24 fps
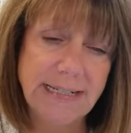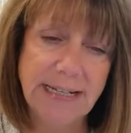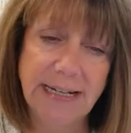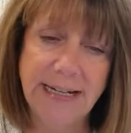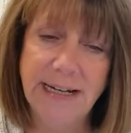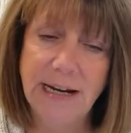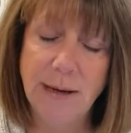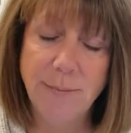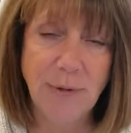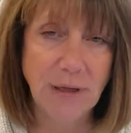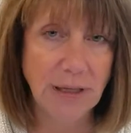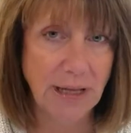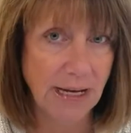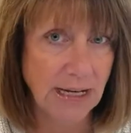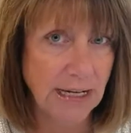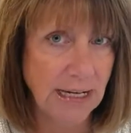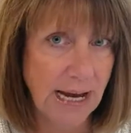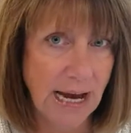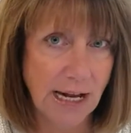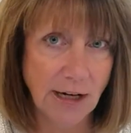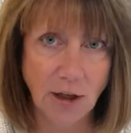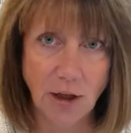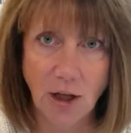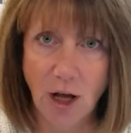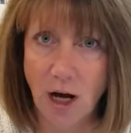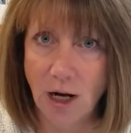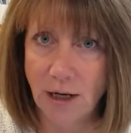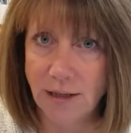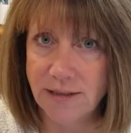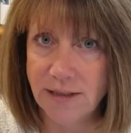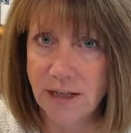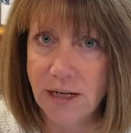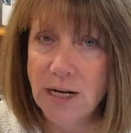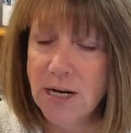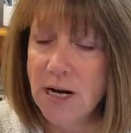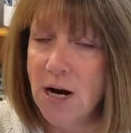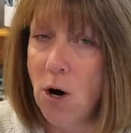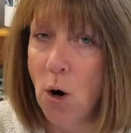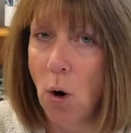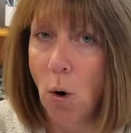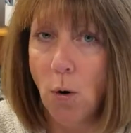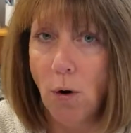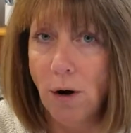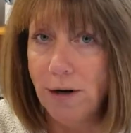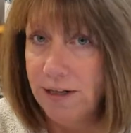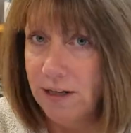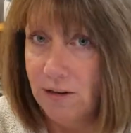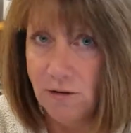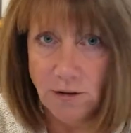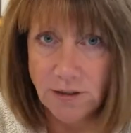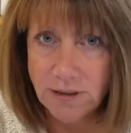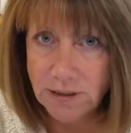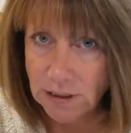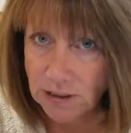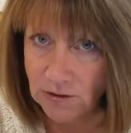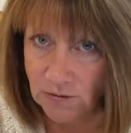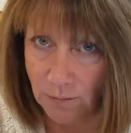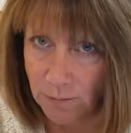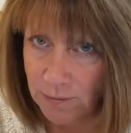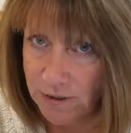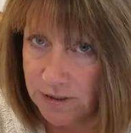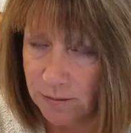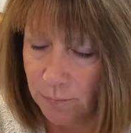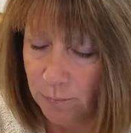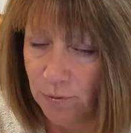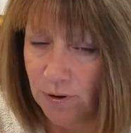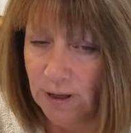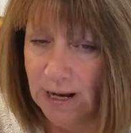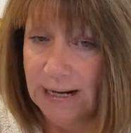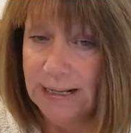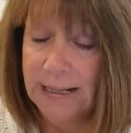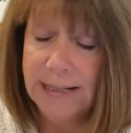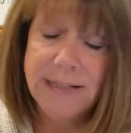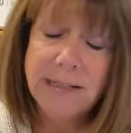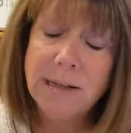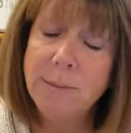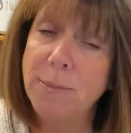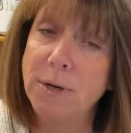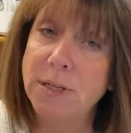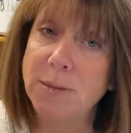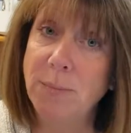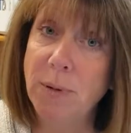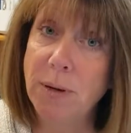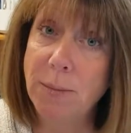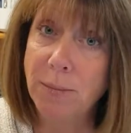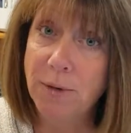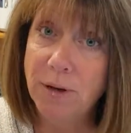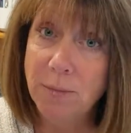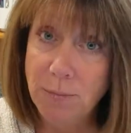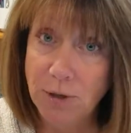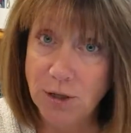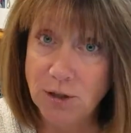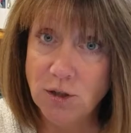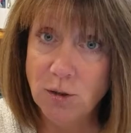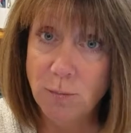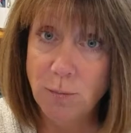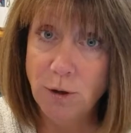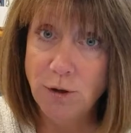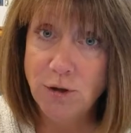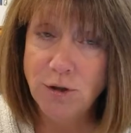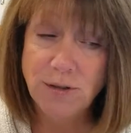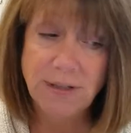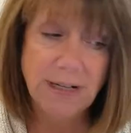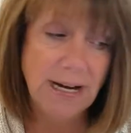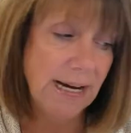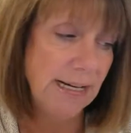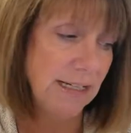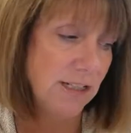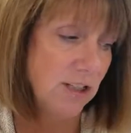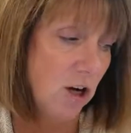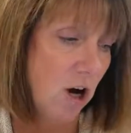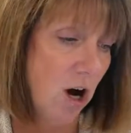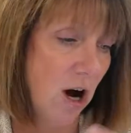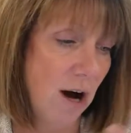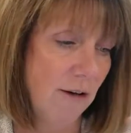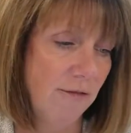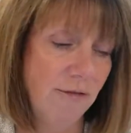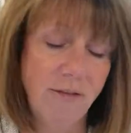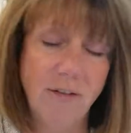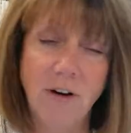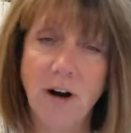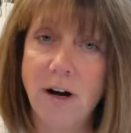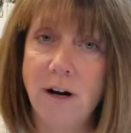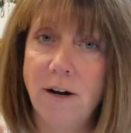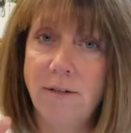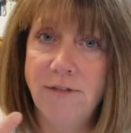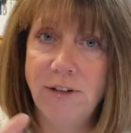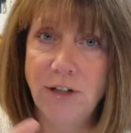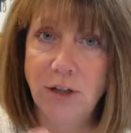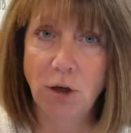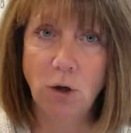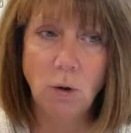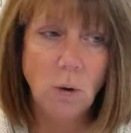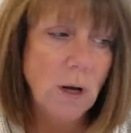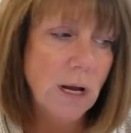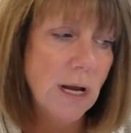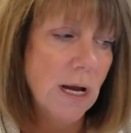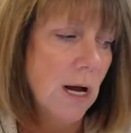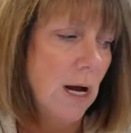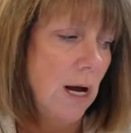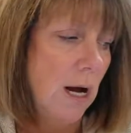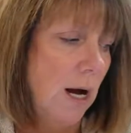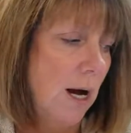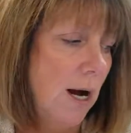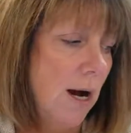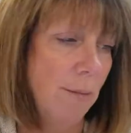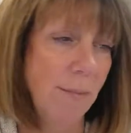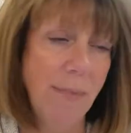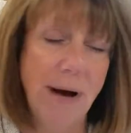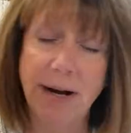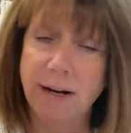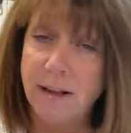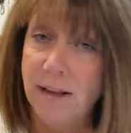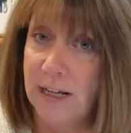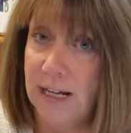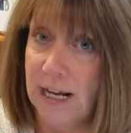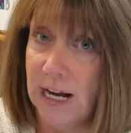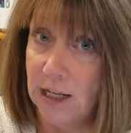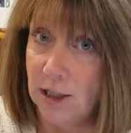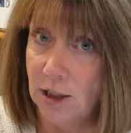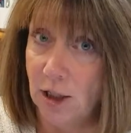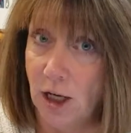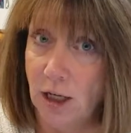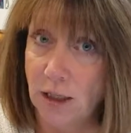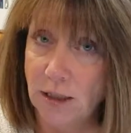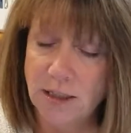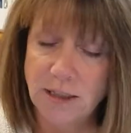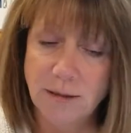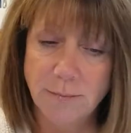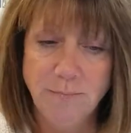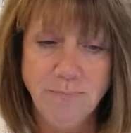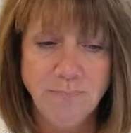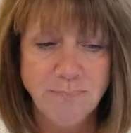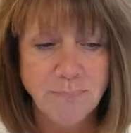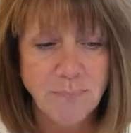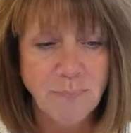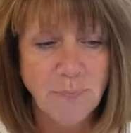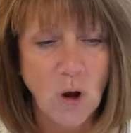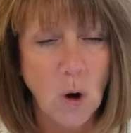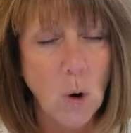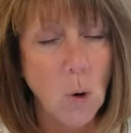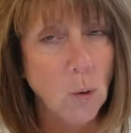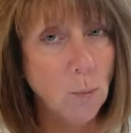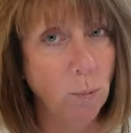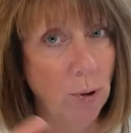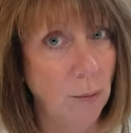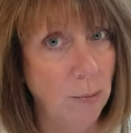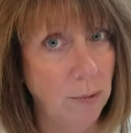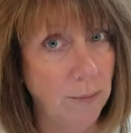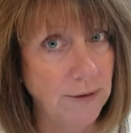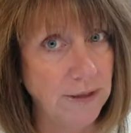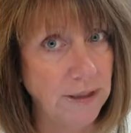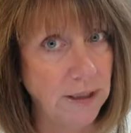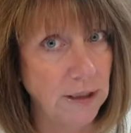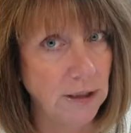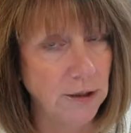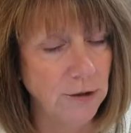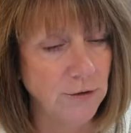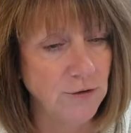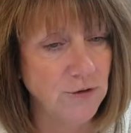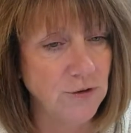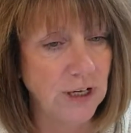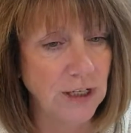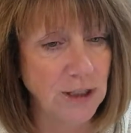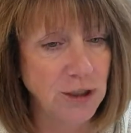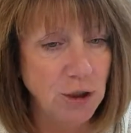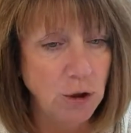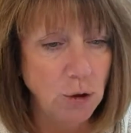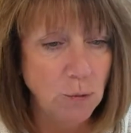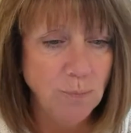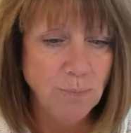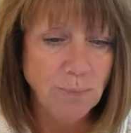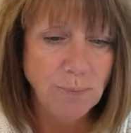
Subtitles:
It can't be like catalogs or any of those things from the supply list. It must be commissionable merchandise off of, out of the catalogs, or probably the clearance rack too.